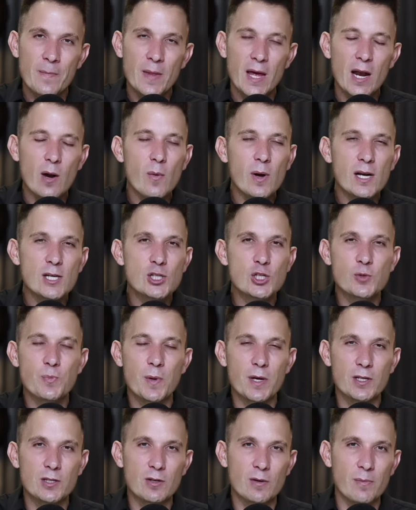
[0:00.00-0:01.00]
And I want to
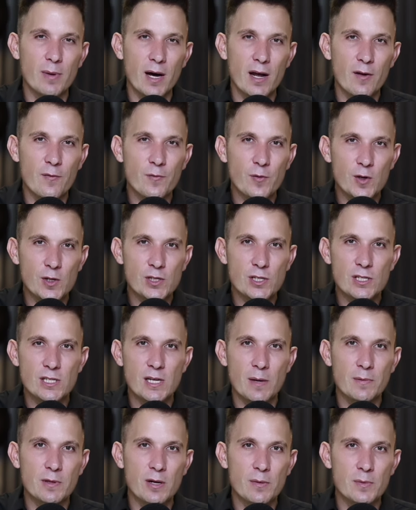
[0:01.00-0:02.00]
speak to you about Ephesians
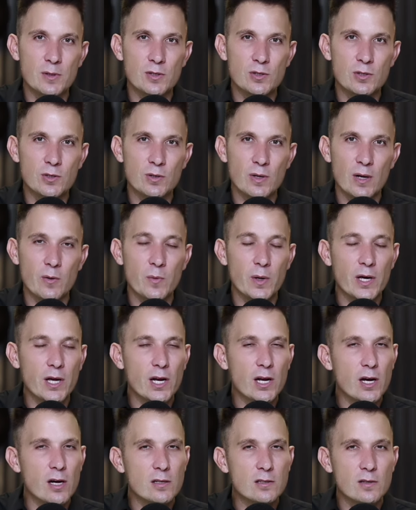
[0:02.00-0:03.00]
chapter number 2, and we're going
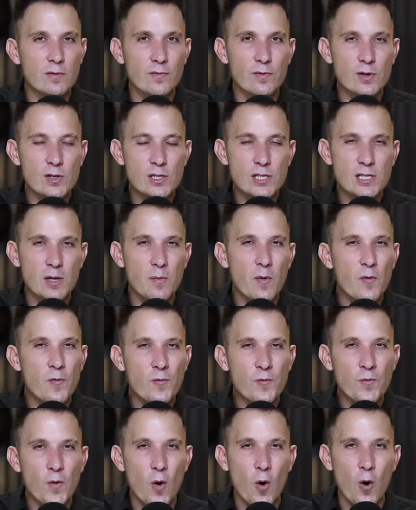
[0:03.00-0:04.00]
to go to verse number
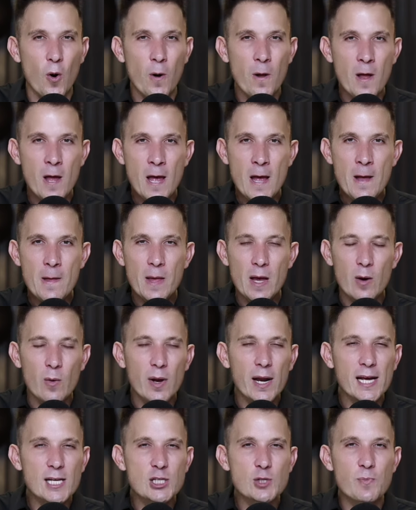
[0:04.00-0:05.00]
4. I
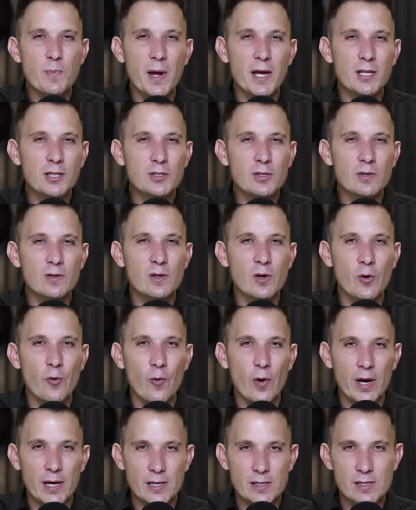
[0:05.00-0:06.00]
want to explain to you
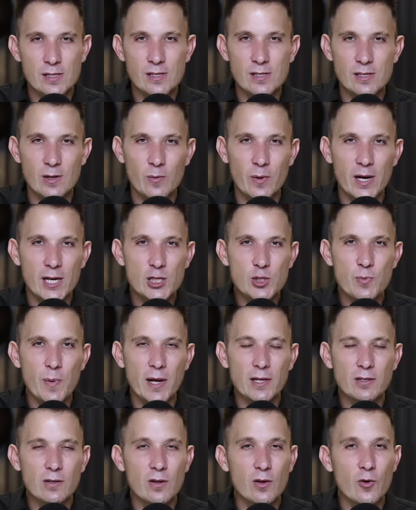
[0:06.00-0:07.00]
grace. I want to
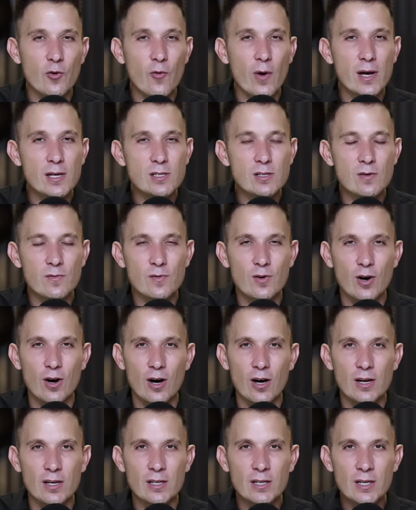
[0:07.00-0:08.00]
explain to you the grace of
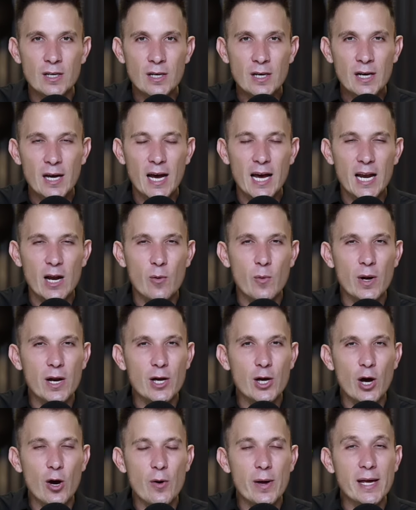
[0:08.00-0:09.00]
God, and I want to
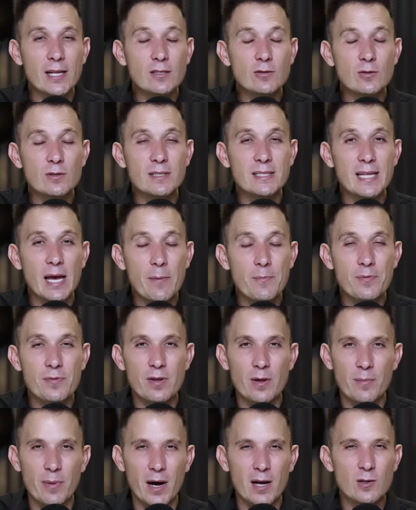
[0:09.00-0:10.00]
go into depth
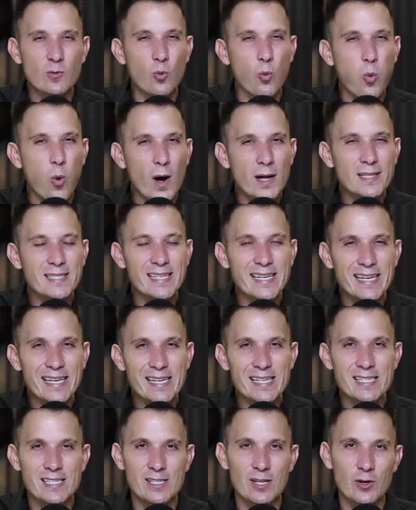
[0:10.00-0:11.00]
about what
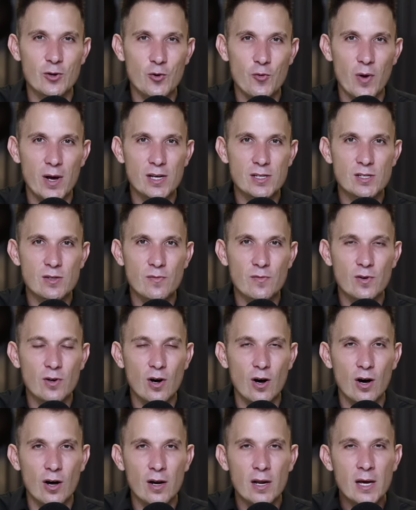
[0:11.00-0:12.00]
is the grace of
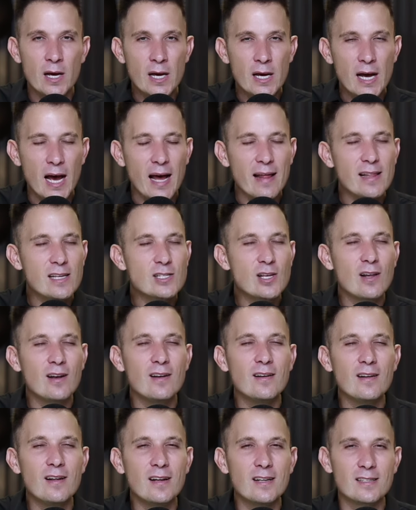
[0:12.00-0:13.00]
God. And there's a
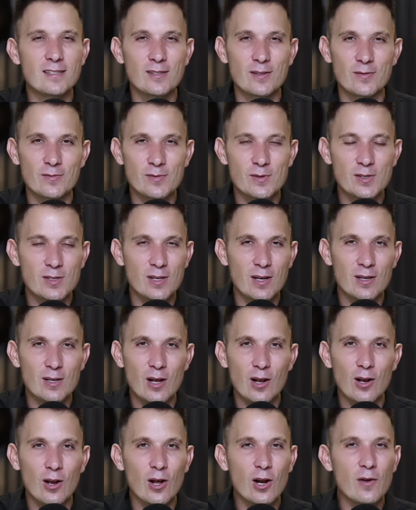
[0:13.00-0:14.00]
lot of
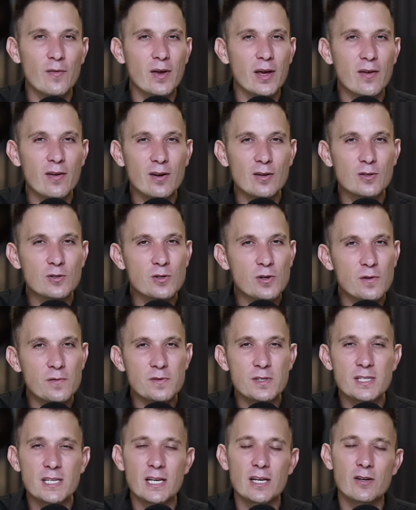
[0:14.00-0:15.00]
a lot of hidden truth
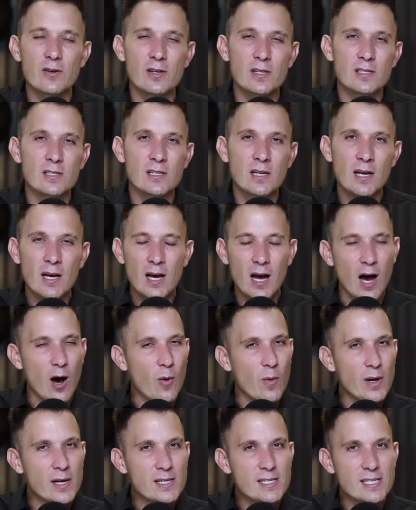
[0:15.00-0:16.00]
secrets I
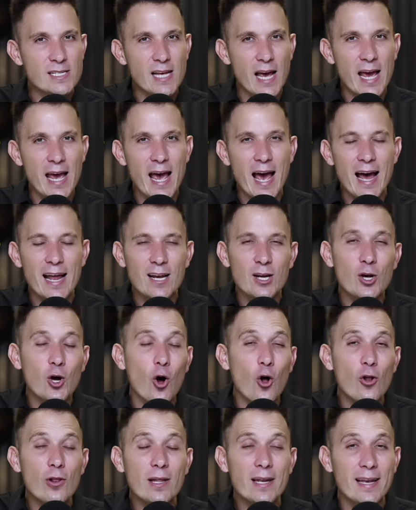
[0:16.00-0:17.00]
want to say and
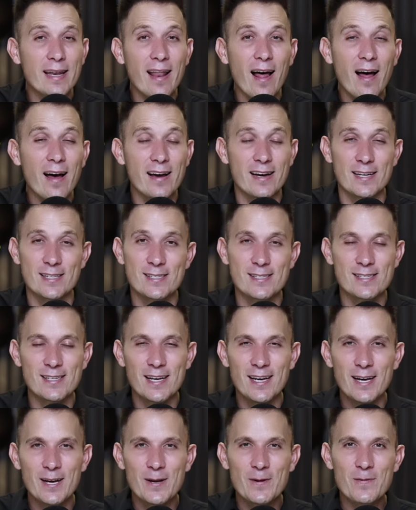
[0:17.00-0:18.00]
golden nuggets
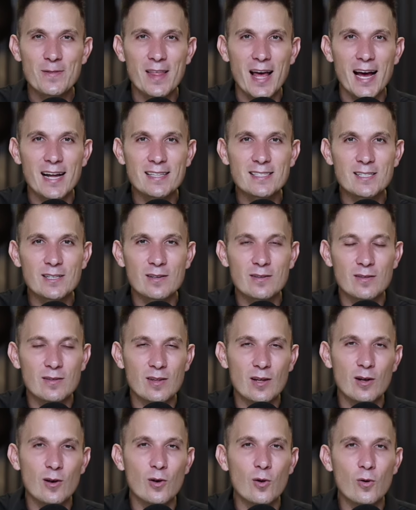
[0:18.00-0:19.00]
that
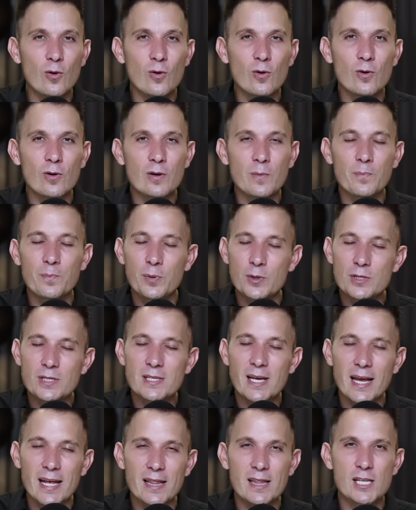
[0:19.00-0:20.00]
the Lord
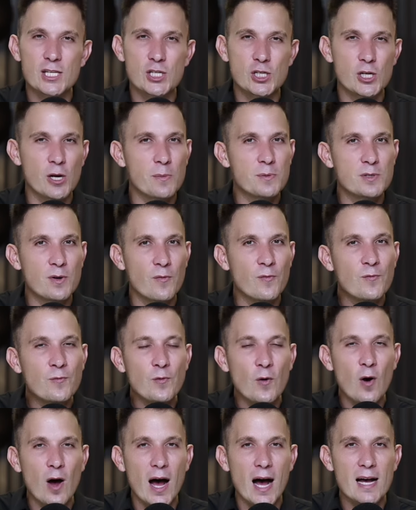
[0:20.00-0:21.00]
puts in the scripture
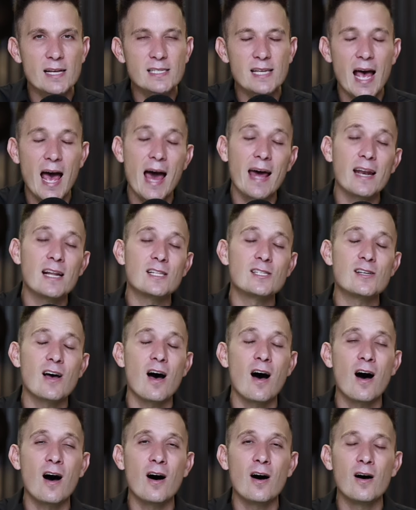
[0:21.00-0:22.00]
for us. And it's
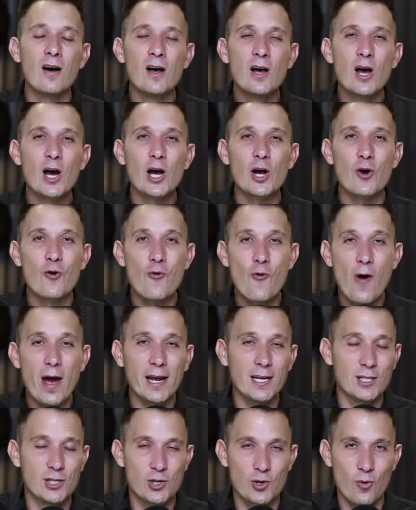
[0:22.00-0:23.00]
our
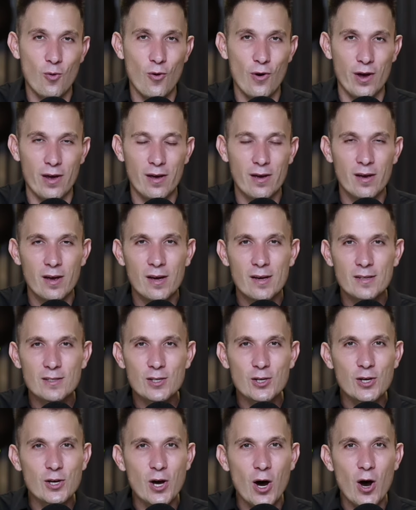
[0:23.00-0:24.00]
great joy
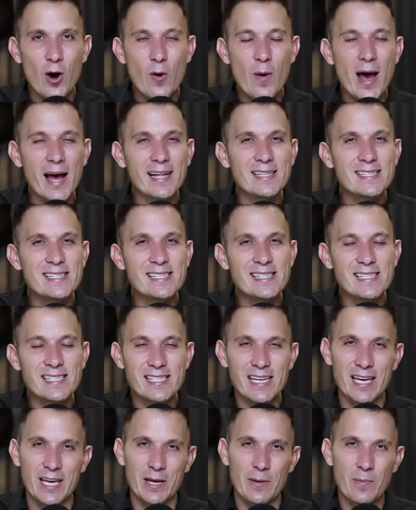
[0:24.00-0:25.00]
to go and
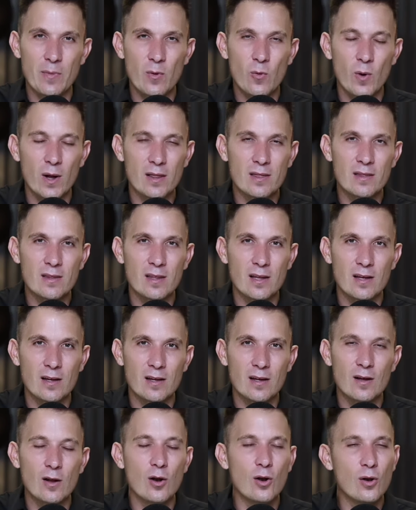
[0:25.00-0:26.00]
see what
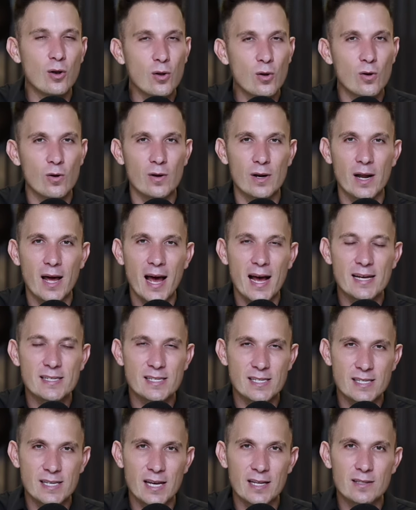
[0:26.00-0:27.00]
the Lord has
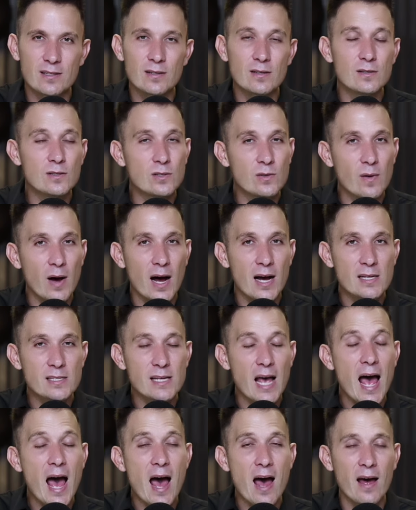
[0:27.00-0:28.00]
said to us
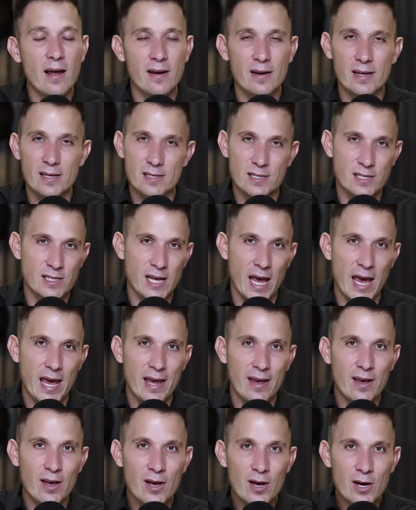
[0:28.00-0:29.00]
and is
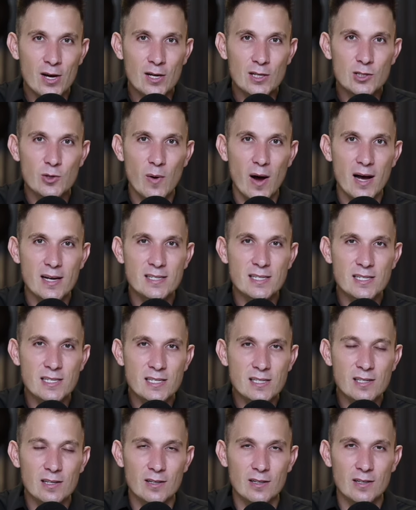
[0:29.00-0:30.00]
saying to us
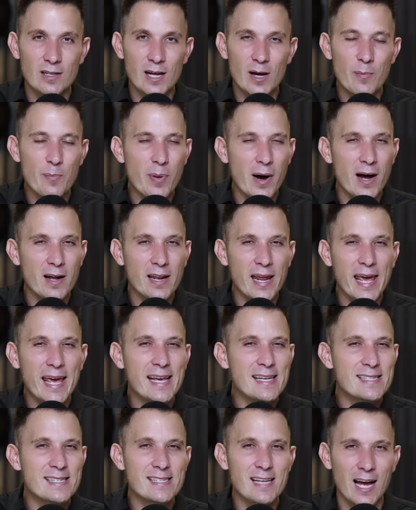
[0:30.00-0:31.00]
still about
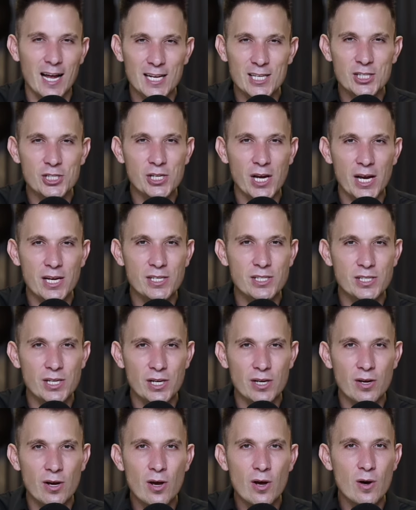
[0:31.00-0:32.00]
his
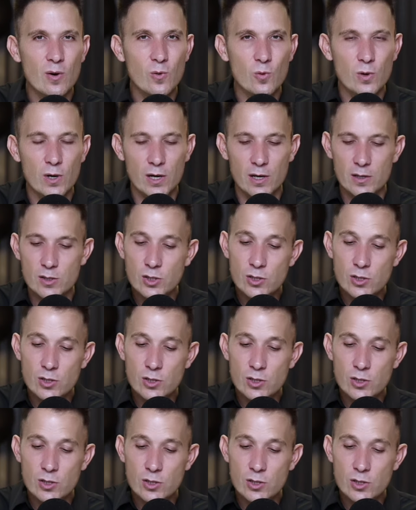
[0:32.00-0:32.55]
unchanging word.